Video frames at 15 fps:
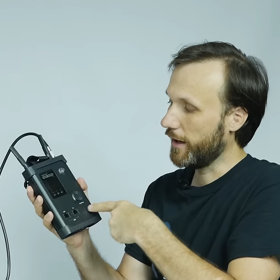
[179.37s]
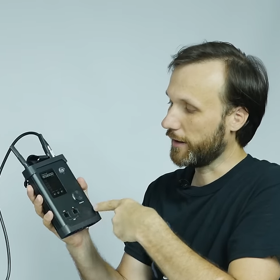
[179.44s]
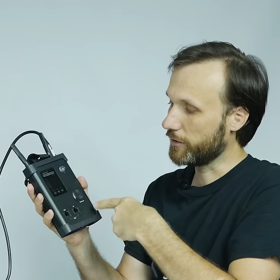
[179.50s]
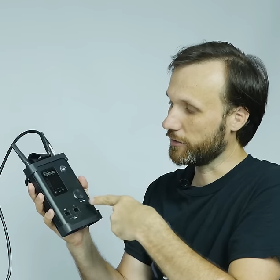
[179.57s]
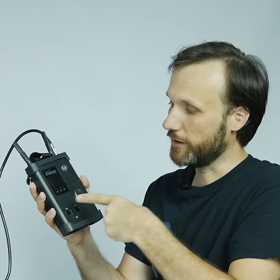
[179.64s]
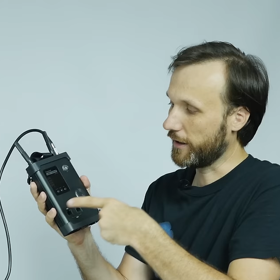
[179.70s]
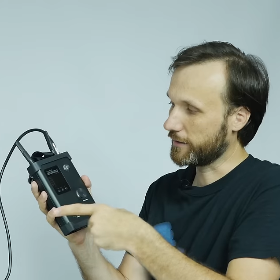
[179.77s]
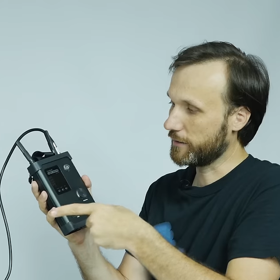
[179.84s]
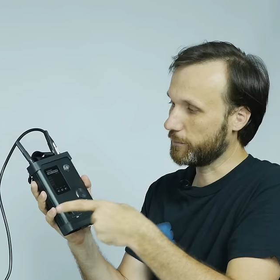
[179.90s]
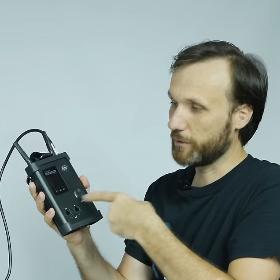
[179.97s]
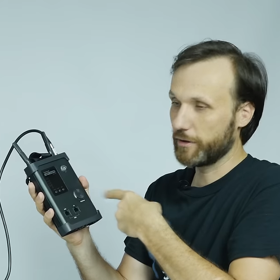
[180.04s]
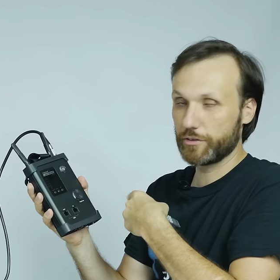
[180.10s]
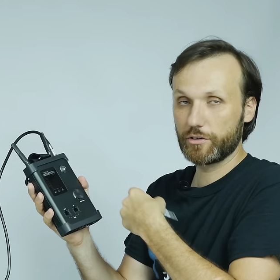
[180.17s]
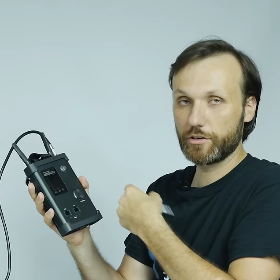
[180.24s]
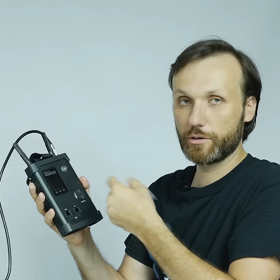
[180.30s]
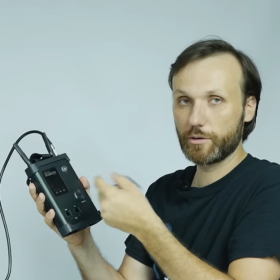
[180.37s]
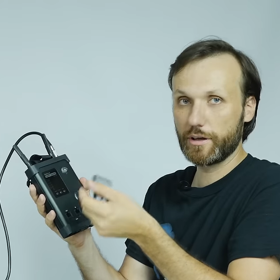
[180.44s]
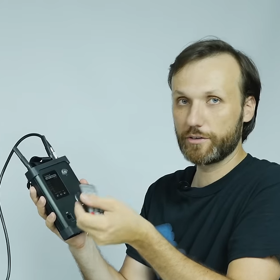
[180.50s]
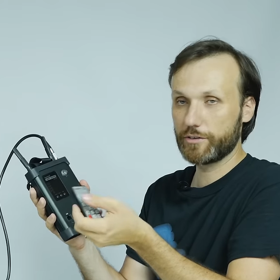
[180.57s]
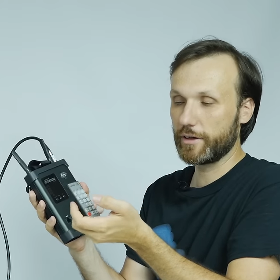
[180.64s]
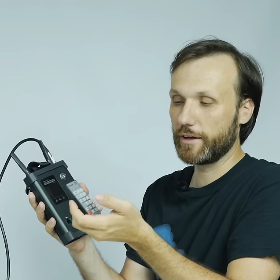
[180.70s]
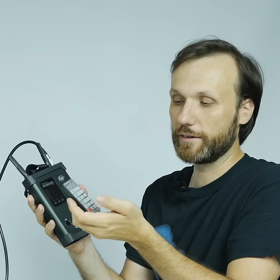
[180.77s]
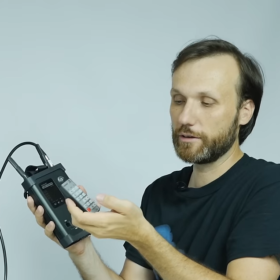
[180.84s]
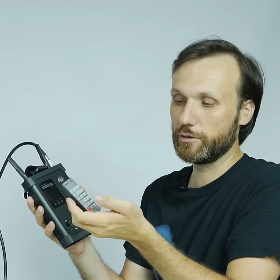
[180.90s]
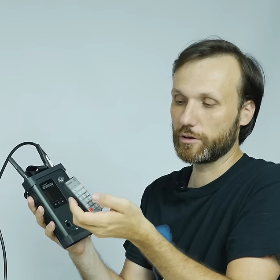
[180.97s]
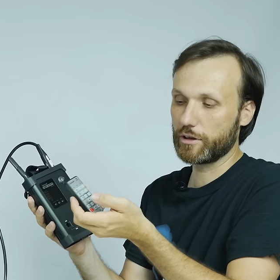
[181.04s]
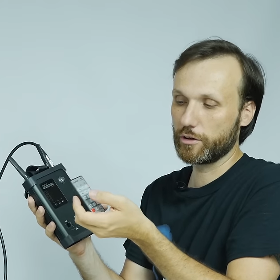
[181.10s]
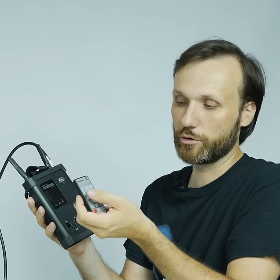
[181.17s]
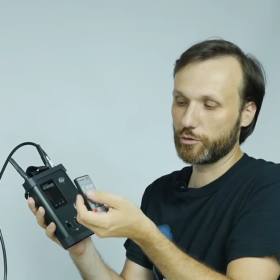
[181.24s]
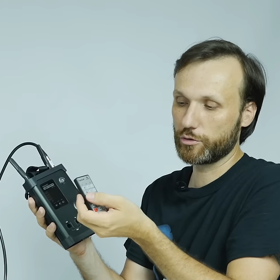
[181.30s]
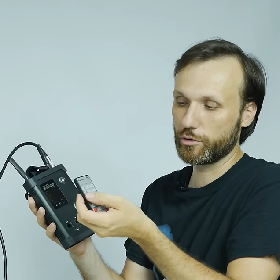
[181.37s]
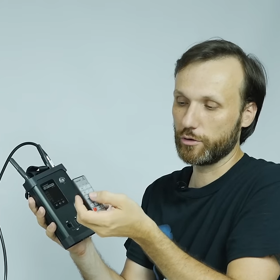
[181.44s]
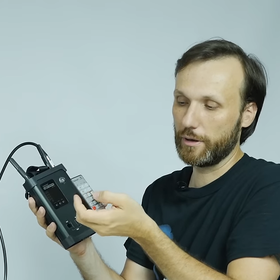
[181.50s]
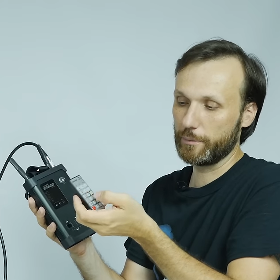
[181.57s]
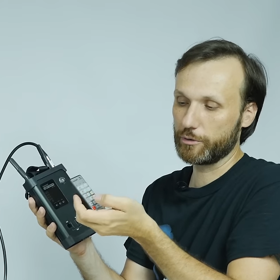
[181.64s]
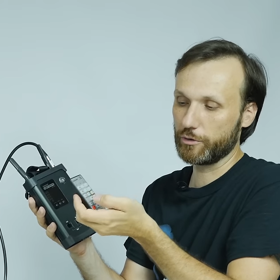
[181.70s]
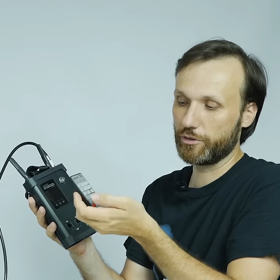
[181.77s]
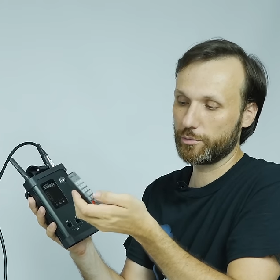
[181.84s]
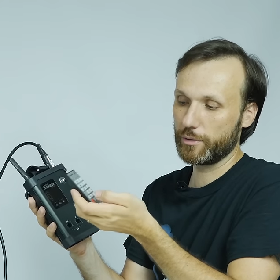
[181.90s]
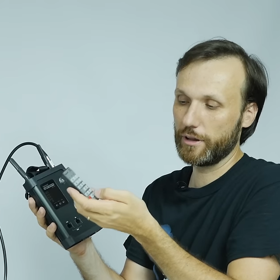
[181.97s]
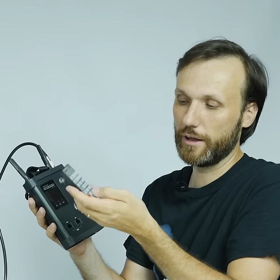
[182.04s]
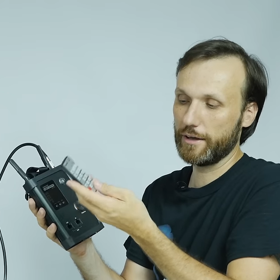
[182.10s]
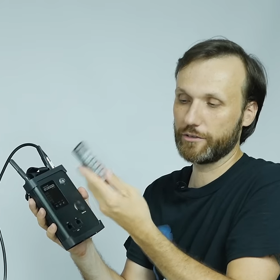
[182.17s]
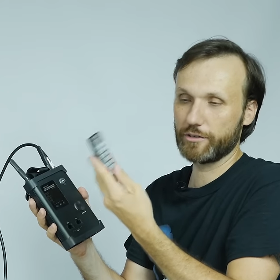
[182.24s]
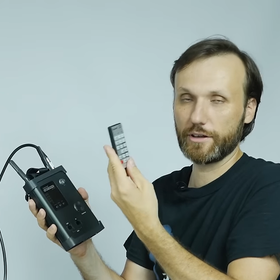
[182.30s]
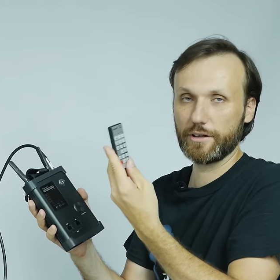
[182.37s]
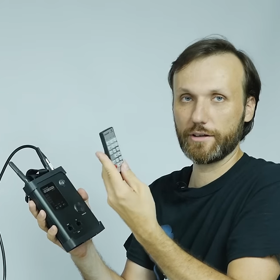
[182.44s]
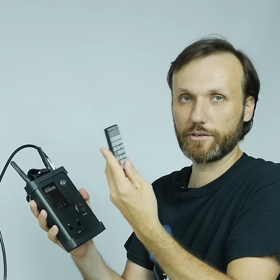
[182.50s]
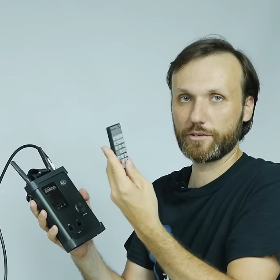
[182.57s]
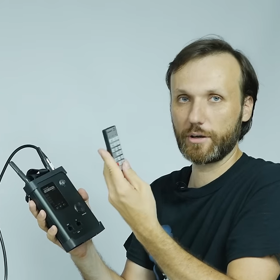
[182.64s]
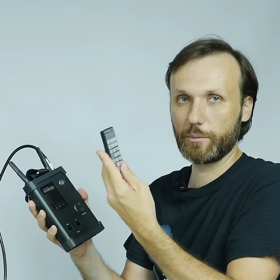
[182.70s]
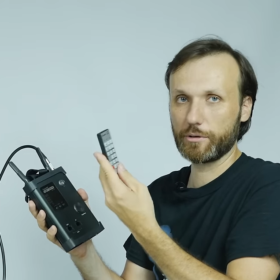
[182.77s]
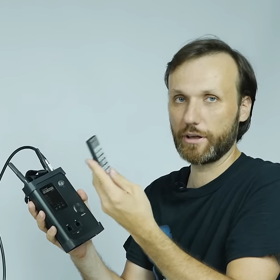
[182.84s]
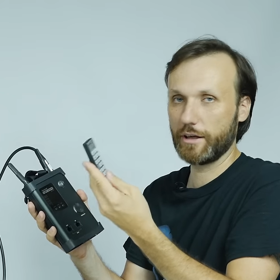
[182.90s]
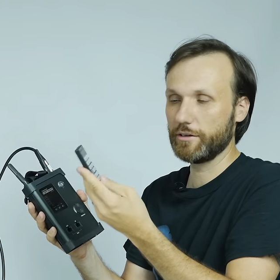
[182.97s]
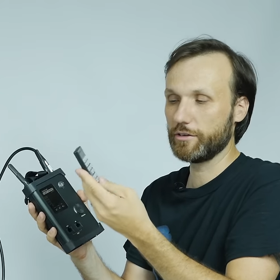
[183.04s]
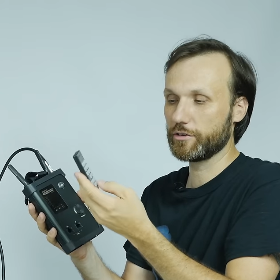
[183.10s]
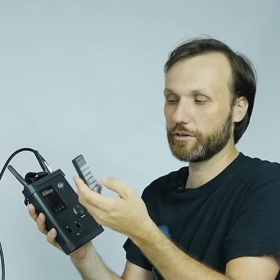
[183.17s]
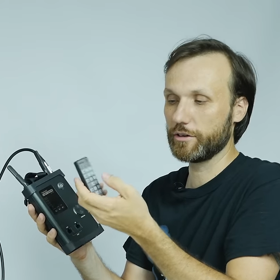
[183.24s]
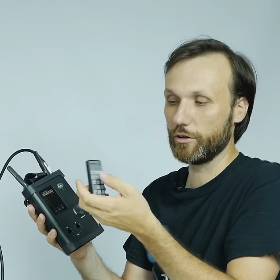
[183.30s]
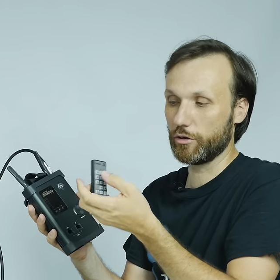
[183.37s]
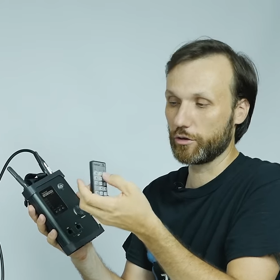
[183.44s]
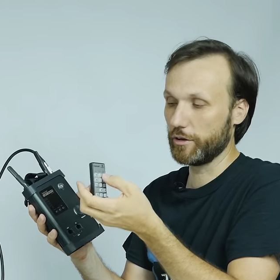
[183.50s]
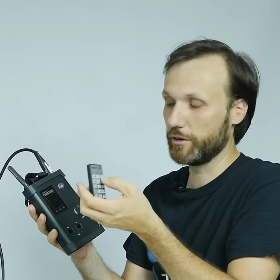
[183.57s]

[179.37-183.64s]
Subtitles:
and connect them in a series, and then you can control up to three lights simultaneously or